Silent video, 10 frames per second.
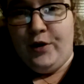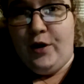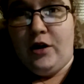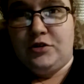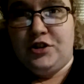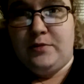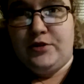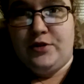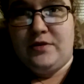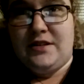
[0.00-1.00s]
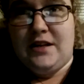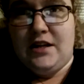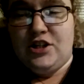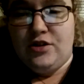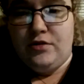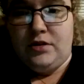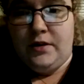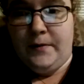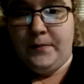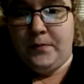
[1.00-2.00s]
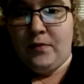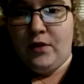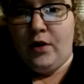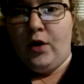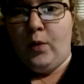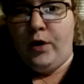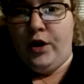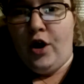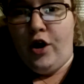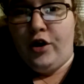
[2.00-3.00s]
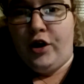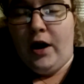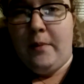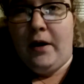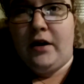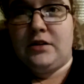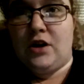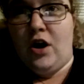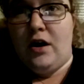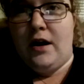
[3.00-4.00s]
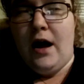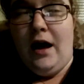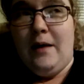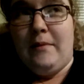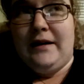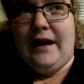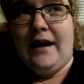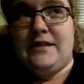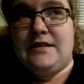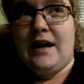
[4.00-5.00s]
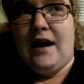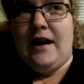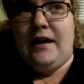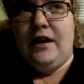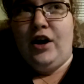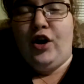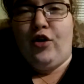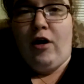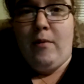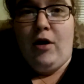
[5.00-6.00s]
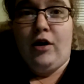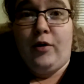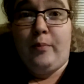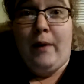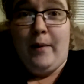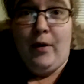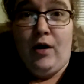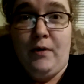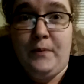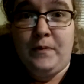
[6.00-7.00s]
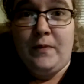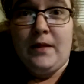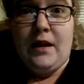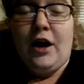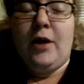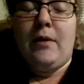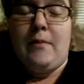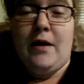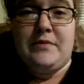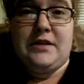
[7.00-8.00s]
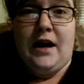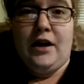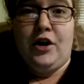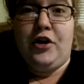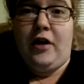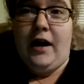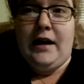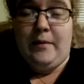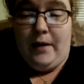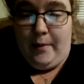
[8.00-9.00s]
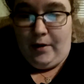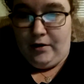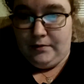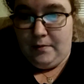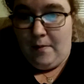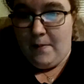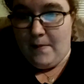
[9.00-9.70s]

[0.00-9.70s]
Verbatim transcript: what do you call gym shoes? Tennis shoes? What do you call your grandparents? On my dad's side, grandma and papa. And on my mom's side, granny and papa.